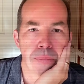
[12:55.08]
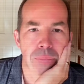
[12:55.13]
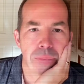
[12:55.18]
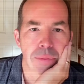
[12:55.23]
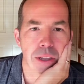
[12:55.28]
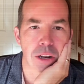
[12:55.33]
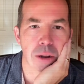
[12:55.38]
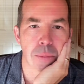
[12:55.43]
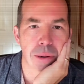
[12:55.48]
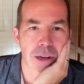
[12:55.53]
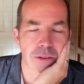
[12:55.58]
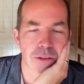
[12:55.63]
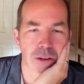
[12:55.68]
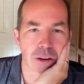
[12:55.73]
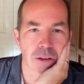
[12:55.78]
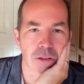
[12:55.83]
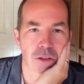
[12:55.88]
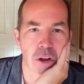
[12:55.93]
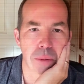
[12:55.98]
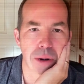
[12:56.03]
you know, because there
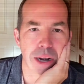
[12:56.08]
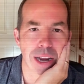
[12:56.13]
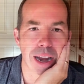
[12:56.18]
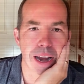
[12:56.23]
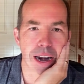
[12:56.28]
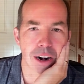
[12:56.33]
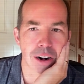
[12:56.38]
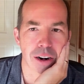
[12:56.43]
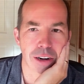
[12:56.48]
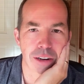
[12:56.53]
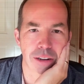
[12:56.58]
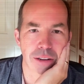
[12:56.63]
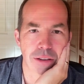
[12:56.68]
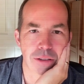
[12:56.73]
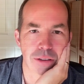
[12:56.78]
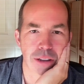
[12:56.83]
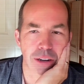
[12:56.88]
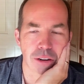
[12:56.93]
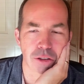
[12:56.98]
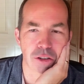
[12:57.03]
are so many
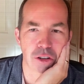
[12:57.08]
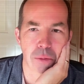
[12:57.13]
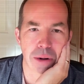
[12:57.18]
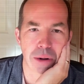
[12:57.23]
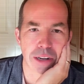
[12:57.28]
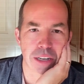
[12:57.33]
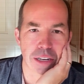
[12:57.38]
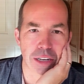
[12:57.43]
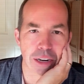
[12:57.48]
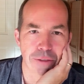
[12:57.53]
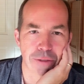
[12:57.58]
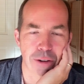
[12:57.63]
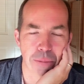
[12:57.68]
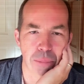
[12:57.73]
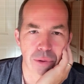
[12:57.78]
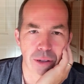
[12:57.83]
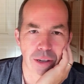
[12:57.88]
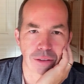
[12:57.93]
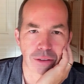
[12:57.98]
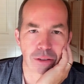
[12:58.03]
areas and there's so many different
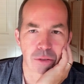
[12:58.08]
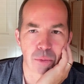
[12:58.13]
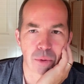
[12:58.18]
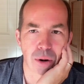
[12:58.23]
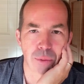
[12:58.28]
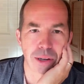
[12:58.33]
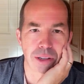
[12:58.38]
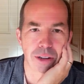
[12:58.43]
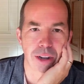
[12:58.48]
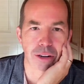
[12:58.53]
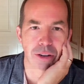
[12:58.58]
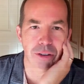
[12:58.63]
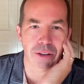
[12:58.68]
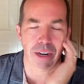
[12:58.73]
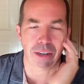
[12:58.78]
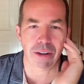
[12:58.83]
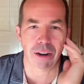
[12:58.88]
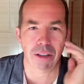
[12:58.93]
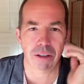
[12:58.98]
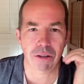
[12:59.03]
places where we touch
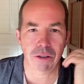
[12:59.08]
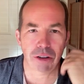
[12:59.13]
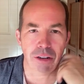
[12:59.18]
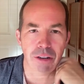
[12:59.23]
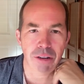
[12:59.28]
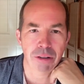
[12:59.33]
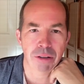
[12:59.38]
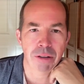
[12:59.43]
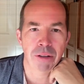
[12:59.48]
technology